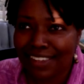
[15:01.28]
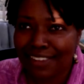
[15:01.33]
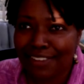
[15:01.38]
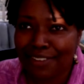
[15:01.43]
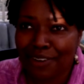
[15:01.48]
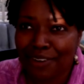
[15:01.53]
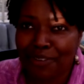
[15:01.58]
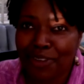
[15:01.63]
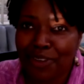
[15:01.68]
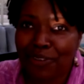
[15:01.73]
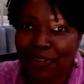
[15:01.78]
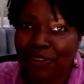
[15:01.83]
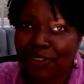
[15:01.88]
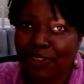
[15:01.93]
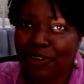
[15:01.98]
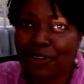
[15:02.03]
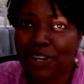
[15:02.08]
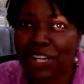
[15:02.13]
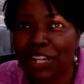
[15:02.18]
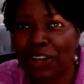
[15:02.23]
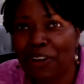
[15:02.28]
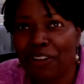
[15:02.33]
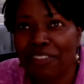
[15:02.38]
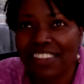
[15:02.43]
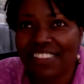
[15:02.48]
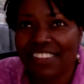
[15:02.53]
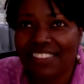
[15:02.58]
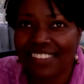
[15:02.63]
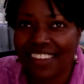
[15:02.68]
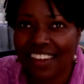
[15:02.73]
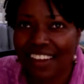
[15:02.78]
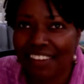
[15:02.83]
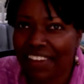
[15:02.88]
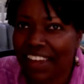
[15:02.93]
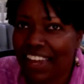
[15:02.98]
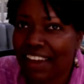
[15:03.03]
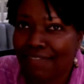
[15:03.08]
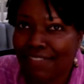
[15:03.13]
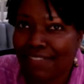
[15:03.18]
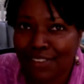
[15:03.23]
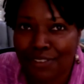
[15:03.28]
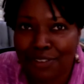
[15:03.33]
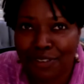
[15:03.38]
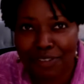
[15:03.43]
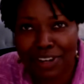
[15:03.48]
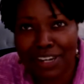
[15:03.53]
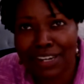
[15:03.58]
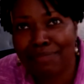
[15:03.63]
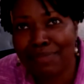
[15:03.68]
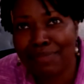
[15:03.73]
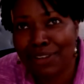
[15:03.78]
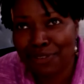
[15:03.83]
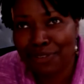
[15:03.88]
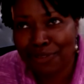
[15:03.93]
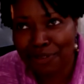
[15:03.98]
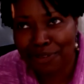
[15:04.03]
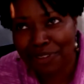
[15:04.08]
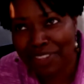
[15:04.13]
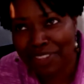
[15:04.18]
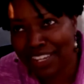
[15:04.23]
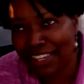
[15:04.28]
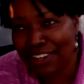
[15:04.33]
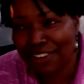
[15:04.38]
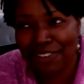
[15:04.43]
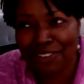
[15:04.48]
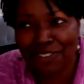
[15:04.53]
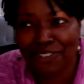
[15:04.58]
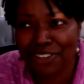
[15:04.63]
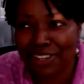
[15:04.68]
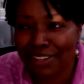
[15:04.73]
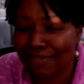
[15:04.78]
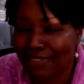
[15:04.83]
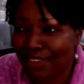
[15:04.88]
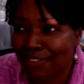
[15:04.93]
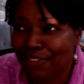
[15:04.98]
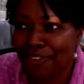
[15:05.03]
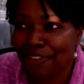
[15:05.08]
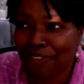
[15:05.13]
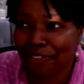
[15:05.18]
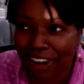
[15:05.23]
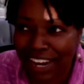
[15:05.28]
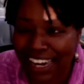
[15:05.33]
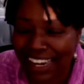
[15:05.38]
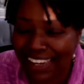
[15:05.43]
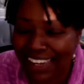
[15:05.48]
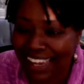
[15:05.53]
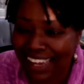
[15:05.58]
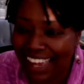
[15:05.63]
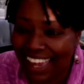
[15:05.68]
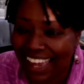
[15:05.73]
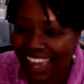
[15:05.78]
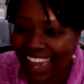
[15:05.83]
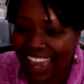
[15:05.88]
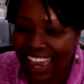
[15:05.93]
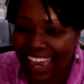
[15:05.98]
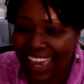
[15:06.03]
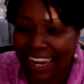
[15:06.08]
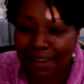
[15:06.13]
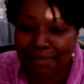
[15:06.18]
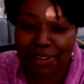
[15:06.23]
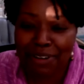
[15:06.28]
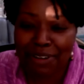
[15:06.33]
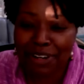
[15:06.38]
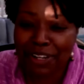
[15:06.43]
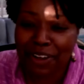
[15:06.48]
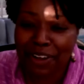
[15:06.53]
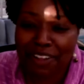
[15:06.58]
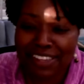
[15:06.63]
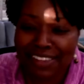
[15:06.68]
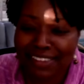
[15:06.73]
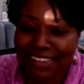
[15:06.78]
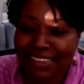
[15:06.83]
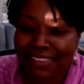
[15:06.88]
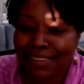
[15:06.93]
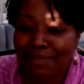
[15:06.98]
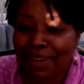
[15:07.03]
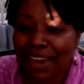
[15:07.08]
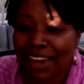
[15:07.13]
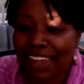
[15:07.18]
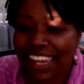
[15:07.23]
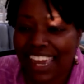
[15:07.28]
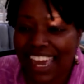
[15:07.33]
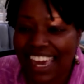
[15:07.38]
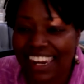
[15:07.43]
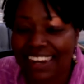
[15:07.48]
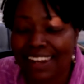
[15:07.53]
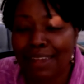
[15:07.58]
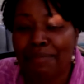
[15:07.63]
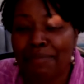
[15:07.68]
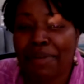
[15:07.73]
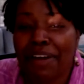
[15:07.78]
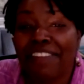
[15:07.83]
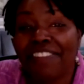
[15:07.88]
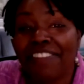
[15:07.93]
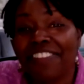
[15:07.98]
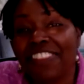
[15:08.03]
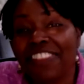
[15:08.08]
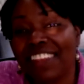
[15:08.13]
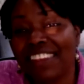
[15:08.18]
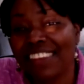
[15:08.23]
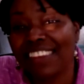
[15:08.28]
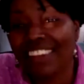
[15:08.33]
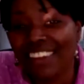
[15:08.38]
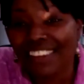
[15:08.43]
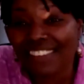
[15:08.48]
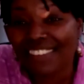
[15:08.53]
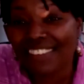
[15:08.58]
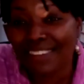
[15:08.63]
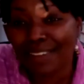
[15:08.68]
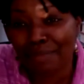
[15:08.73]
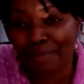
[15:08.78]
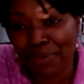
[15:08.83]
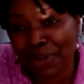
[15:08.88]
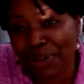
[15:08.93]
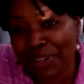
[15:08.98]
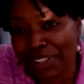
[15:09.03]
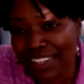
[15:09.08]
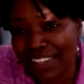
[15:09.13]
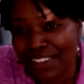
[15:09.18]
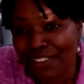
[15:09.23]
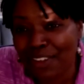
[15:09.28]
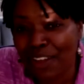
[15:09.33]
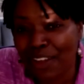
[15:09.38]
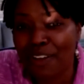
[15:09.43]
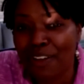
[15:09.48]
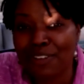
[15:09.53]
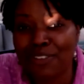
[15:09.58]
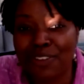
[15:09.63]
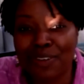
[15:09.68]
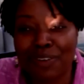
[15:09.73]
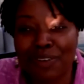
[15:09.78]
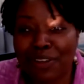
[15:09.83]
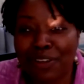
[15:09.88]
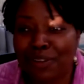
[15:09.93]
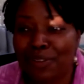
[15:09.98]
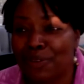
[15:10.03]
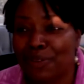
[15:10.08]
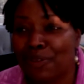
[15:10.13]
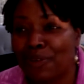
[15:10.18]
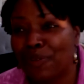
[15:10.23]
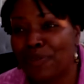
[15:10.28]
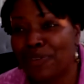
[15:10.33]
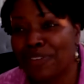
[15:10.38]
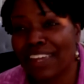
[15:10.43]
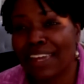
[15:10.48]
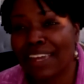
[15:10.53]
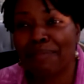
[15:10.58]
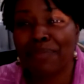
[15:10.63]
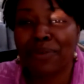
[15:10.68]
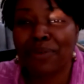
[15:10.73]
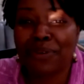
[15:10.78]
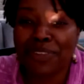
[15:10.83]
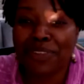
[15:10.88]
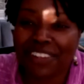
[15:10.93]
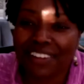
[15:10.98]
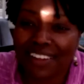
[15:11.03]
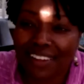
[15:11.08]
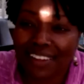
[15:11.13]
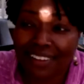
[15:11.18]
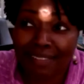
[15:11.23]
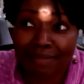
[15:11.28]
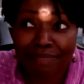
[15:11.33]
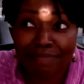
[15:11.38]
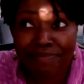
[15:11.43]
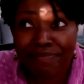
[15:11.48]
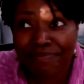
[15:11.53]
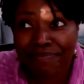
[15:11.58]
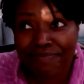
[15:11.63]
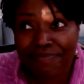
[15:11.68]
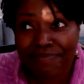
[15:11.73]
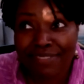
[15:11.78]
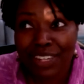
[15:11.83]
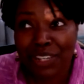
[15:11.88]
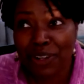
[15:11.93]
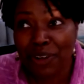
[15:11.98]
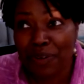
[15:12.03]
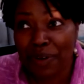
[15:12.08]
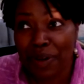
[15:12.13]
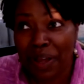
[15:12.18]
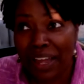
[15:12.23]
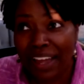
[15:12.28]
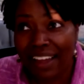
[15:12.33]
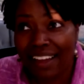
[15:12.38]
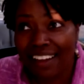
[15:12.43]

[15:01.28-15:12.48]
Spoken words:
so you're learning all this stuff. I have this great mentor. The editor in chief is great, and I'm learning all these things about editing. But the book list, also includes like books like you know